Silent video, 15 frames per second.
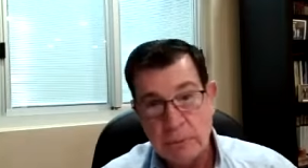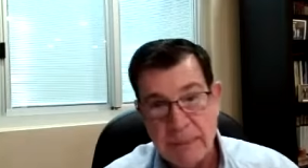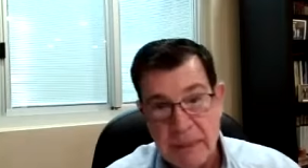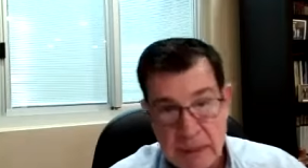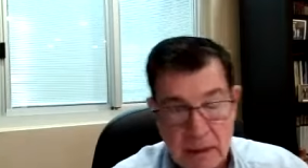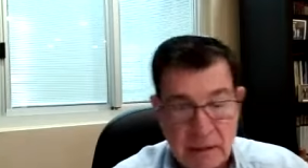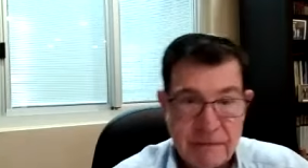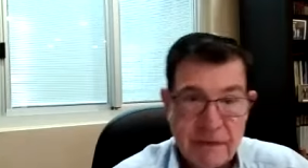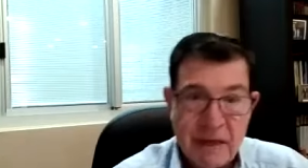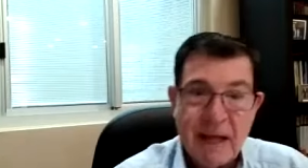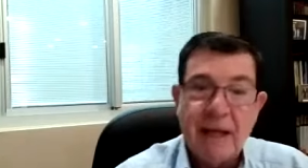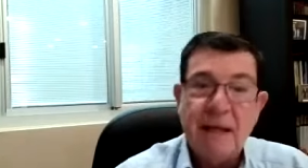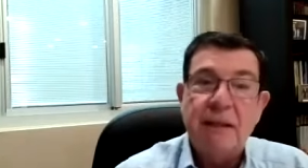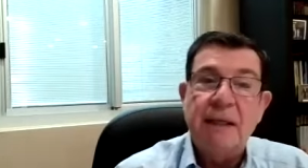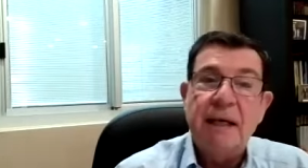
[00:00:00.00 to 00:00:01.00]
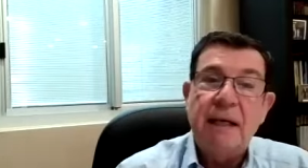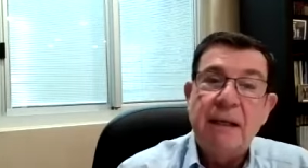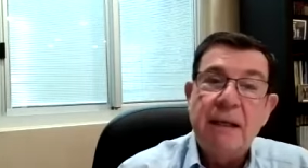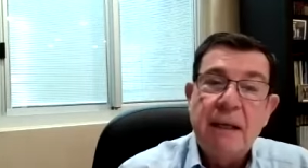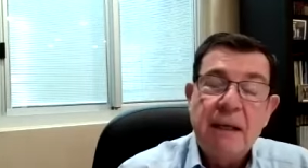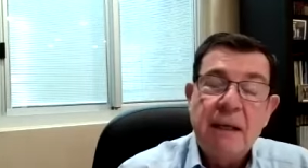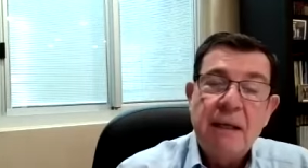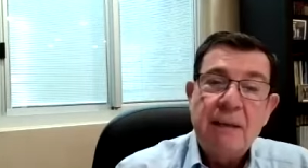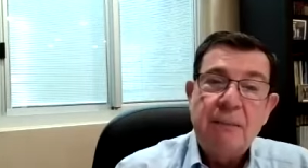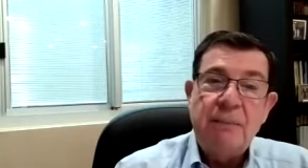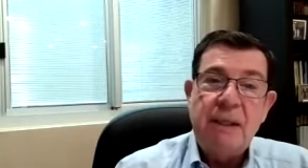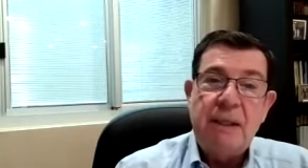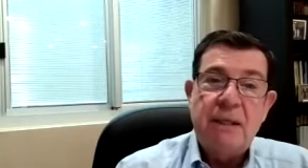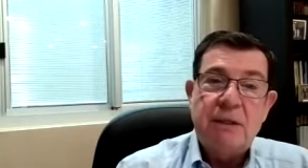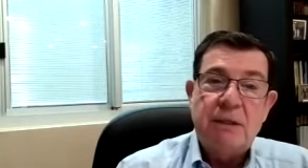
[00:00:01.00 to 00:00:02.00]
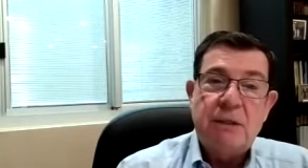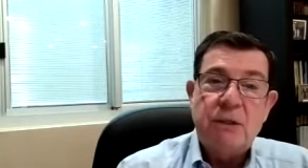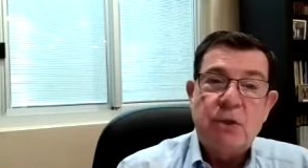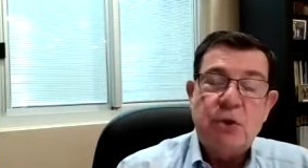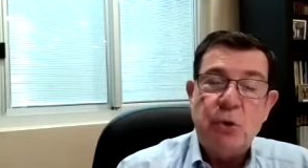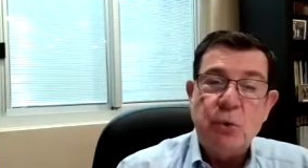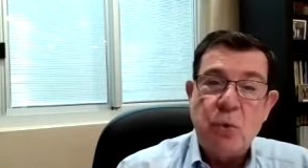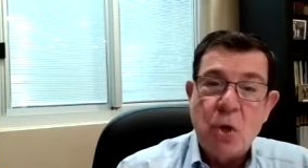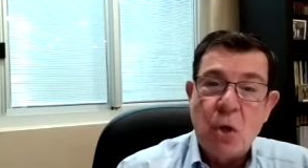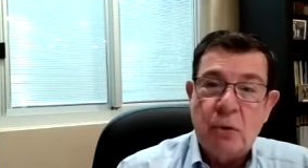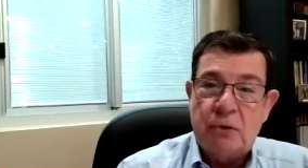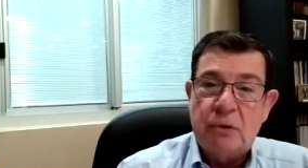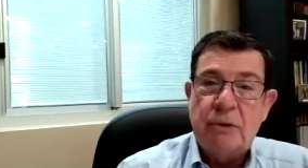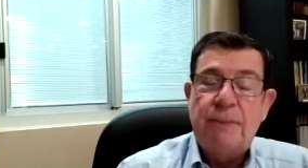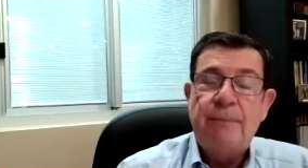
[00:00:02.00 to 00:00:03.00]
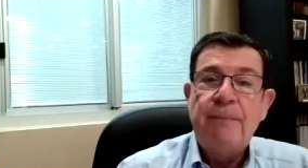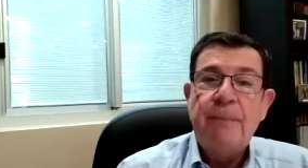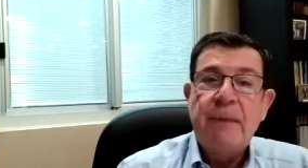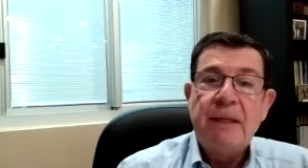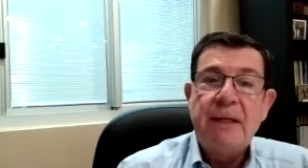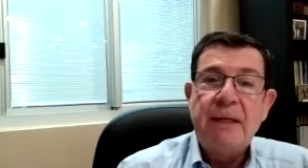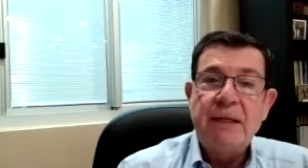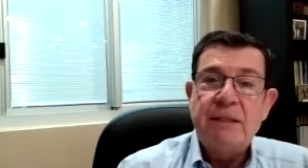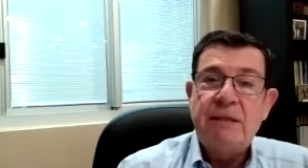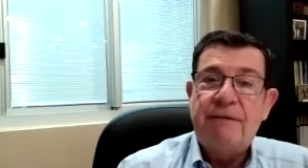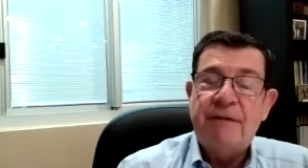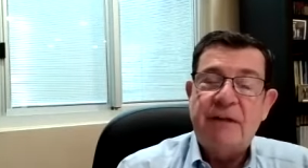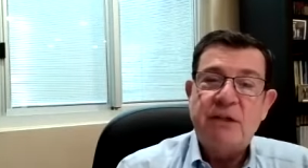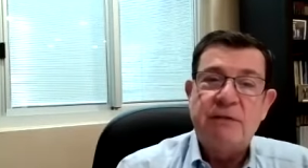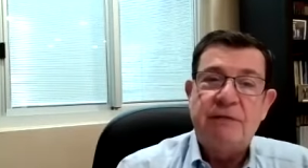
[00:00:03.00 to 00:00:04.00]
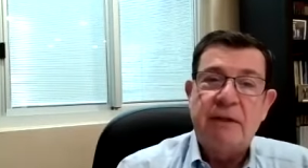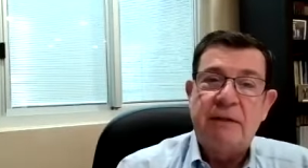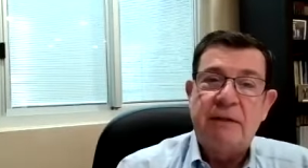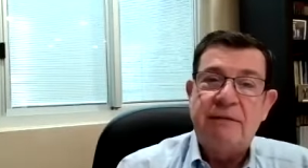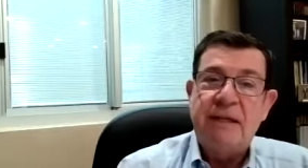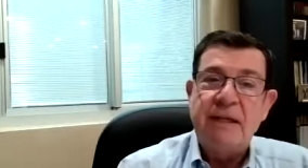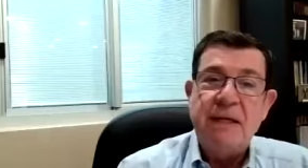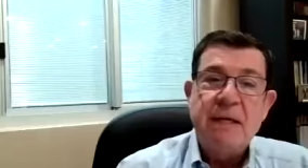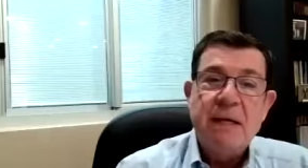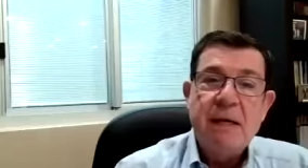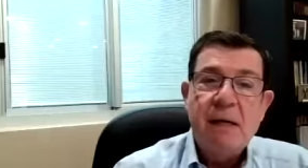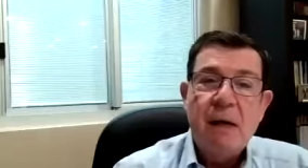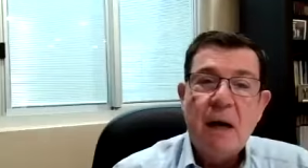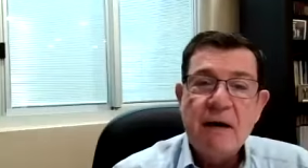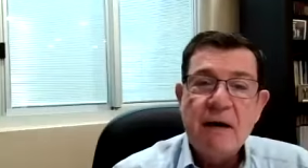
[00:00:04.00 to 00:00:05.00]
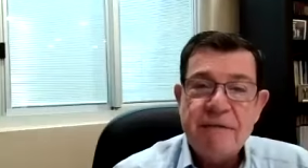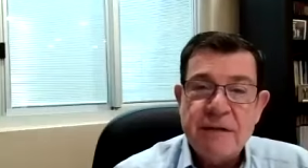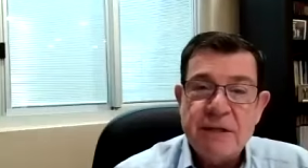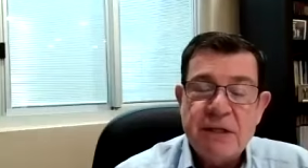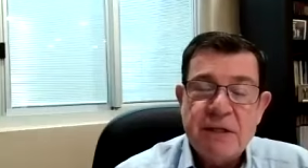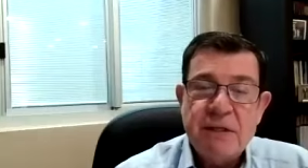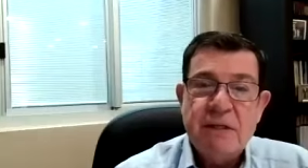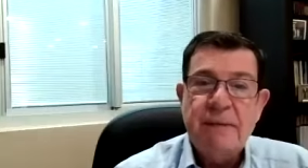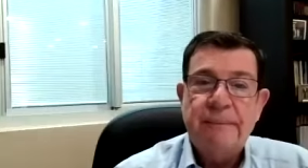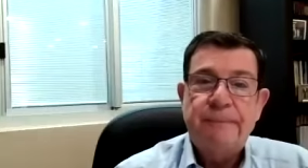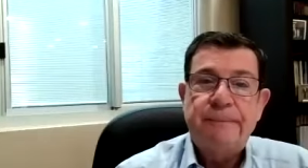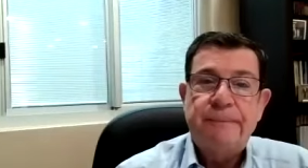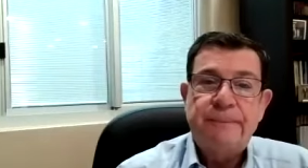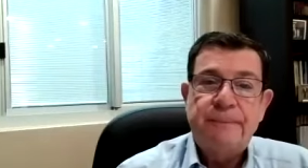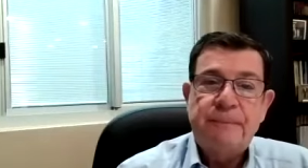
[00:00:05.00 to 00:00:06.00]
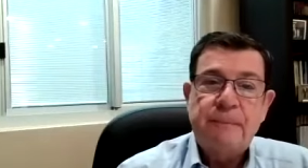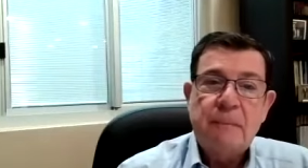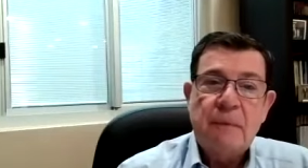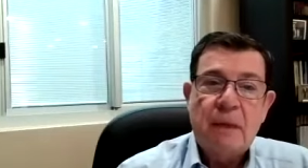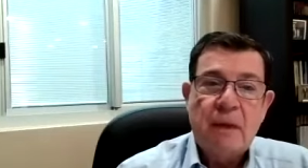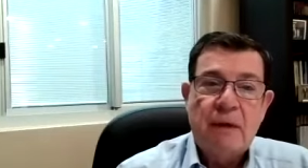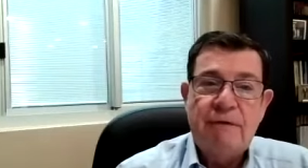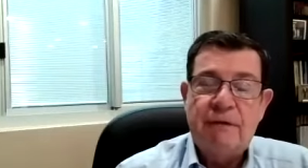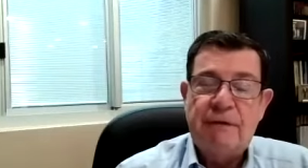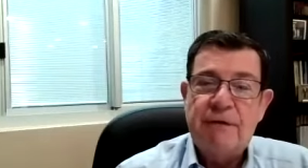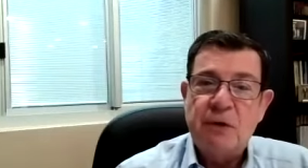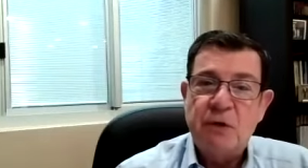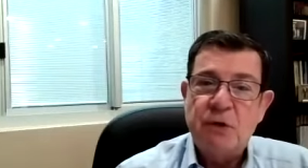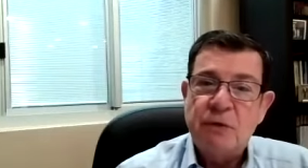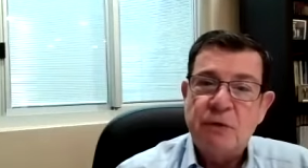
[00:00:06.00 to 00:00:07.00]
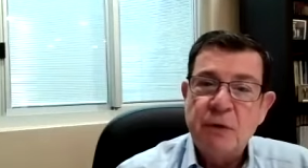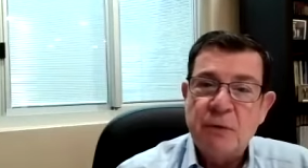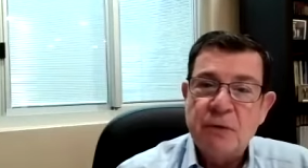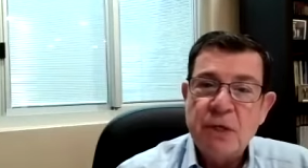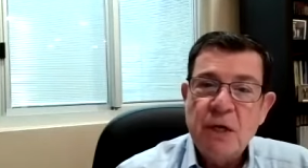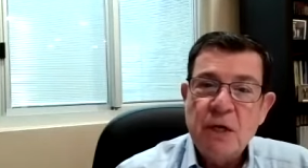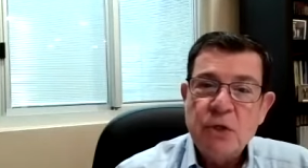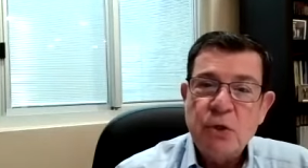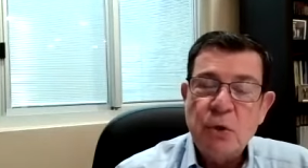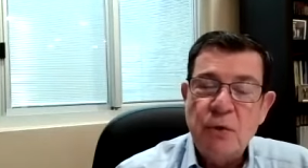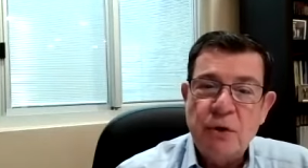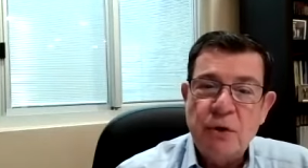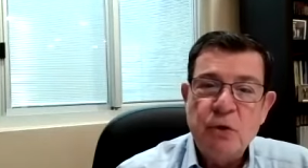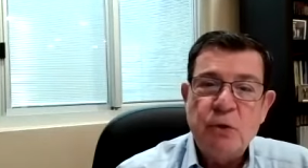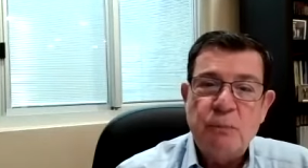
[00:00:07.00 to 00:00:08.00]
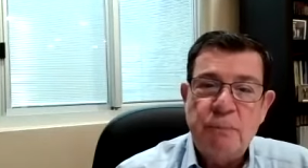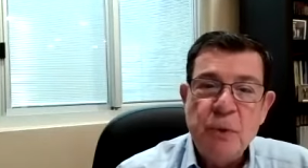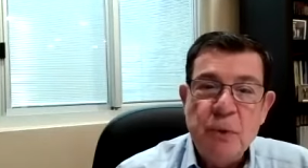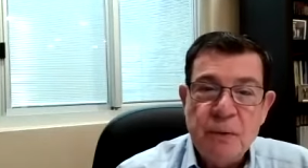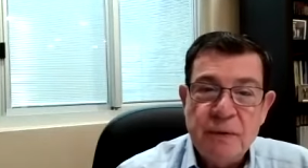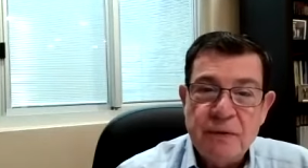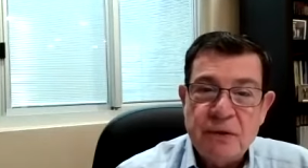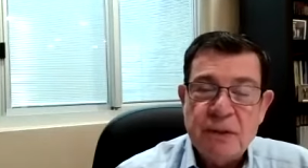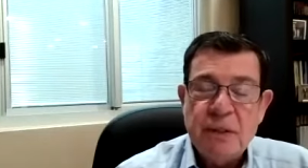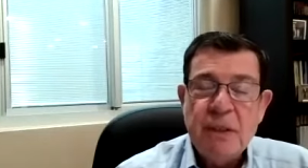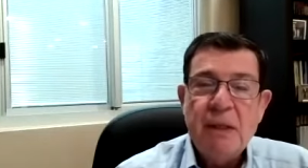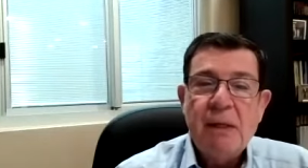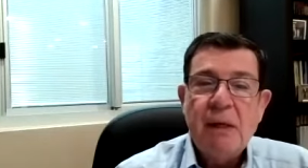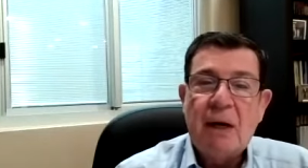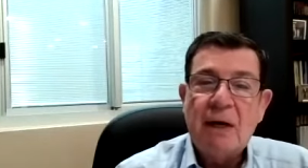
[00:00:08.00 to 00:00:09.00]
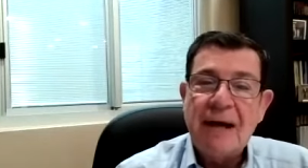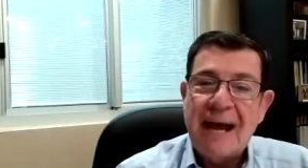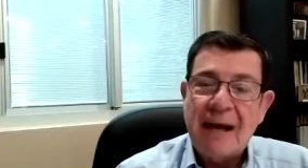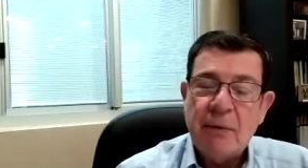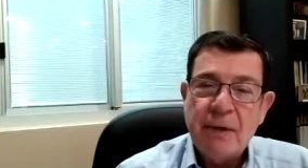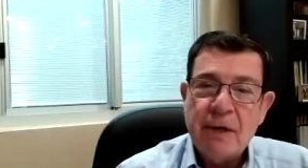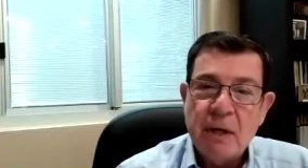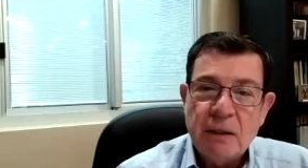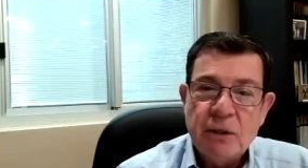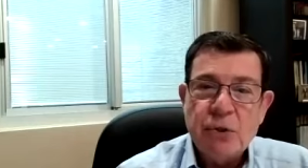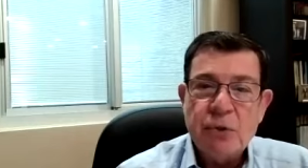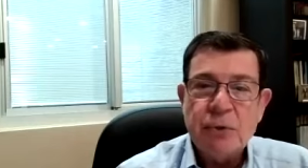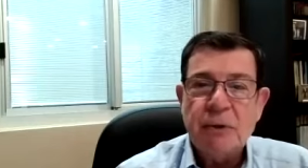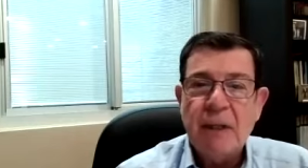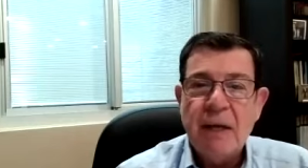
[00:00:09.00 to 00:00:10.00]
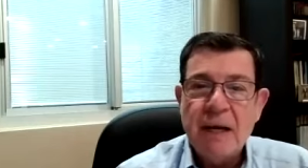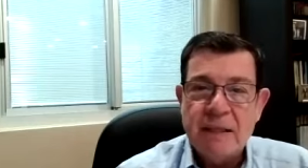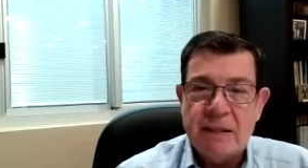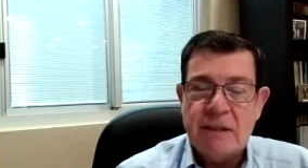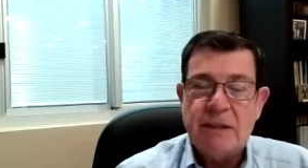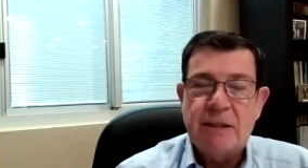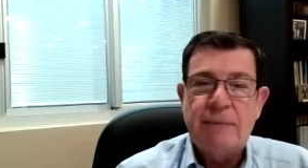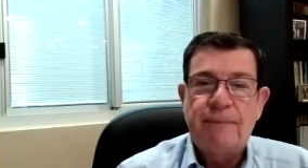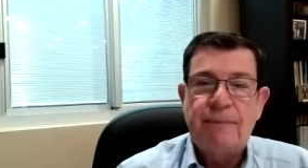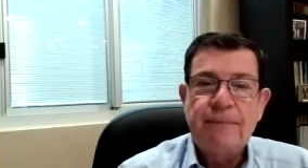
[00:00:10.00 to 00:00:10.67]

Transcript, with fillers: meaning of the holiday, because Sukkot is the festival of the harvest of the first fruits. So those booths are agricultural huts,